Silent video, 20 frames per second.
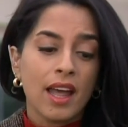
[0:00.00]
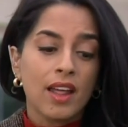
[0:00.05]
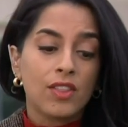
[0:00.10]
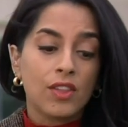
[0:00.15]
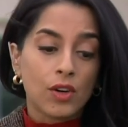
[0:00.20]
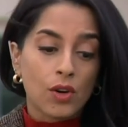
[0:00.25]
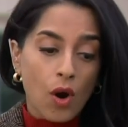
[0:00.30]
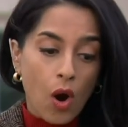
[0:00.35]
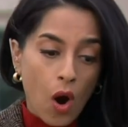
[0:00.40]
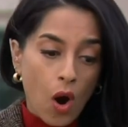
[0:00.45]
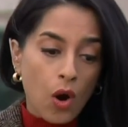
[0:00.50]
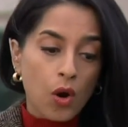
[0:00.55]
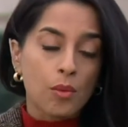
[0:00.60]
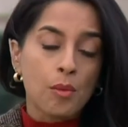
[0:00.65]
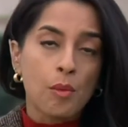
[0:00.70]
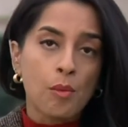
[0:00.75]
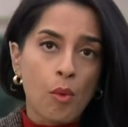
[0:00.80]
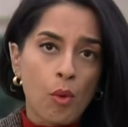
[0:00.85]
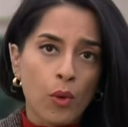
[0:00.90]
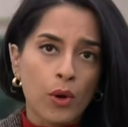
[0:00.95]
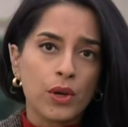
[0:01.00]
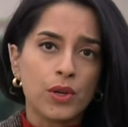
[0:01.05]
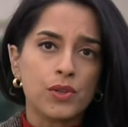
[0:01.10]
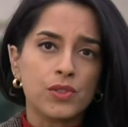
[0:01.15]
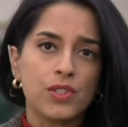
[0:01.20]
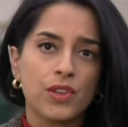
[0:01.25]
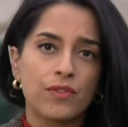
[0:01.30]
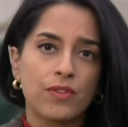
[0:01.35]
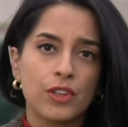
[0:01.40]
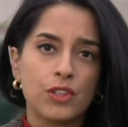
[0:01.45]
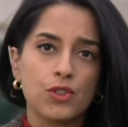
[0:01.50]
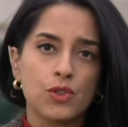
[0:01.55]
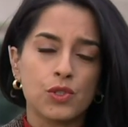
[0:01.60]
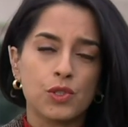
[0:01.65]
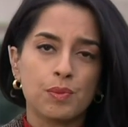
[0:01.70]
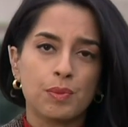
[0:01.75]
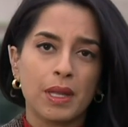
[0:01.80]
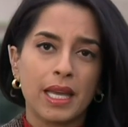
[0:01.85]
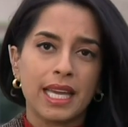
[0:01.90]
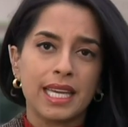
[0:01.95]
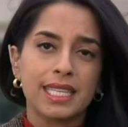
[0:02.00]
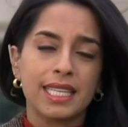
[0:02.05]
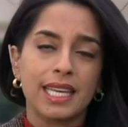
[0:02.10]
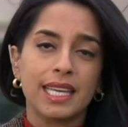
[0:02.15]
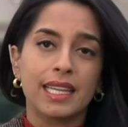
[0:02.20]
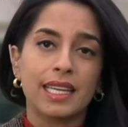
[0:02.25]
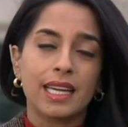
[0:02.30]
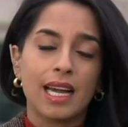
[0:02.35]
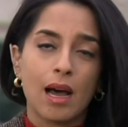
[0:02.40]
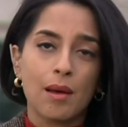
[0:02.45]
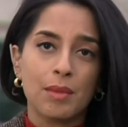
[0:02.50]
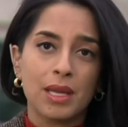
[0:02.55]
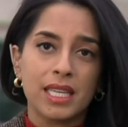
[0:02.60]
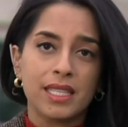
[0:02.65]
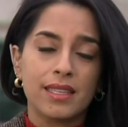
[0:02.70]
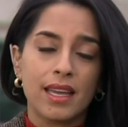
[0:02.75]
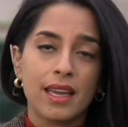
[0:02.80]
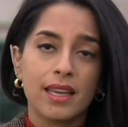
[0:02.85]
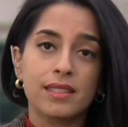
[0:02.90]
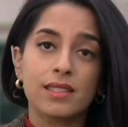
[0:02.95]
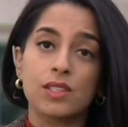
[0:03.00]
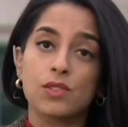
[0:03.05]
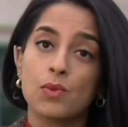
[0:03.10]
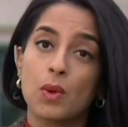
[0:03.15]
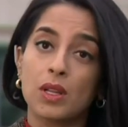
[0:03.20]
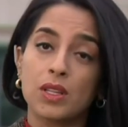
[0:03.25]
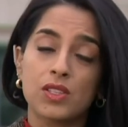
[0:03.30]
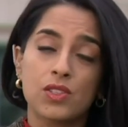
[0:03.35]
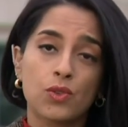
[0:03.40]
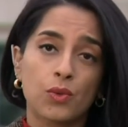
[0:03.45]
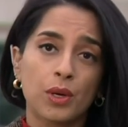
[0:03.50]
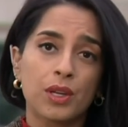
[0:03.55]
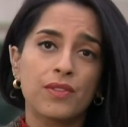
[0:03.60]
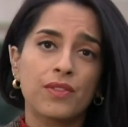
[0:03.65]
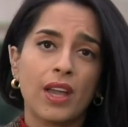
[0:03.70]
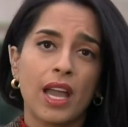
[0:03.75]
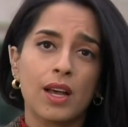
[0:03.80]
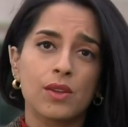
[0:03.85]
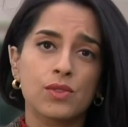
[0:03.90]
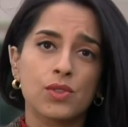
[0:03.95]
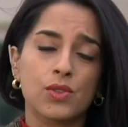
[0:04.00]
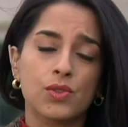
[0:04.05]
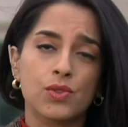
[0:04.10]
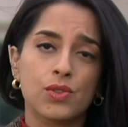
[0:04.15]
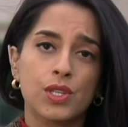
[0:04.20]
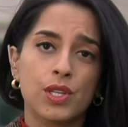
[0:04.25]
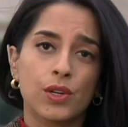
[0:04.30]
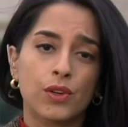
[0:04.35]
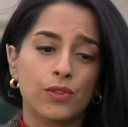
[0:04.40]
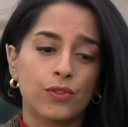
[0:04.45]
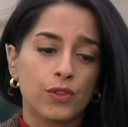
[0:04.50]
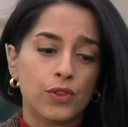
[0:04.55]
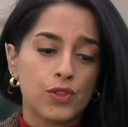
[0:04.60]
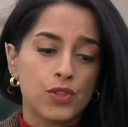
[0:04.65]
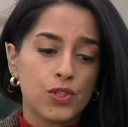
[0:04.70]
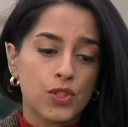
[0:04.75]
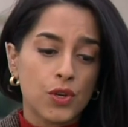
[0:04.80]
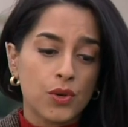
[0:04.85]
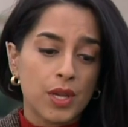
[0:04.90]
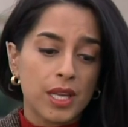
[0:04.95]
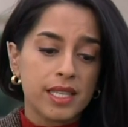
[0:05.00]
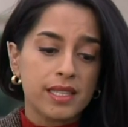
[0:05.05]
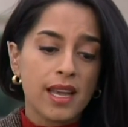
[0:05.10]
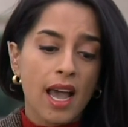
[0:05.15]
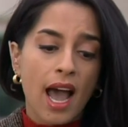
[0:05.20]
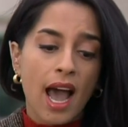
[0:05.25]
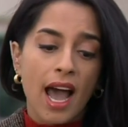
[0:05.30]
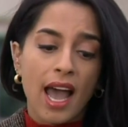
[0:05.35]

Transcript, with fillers: There are memorials and vigils planned in the coming days, as well as grief counselors here for students.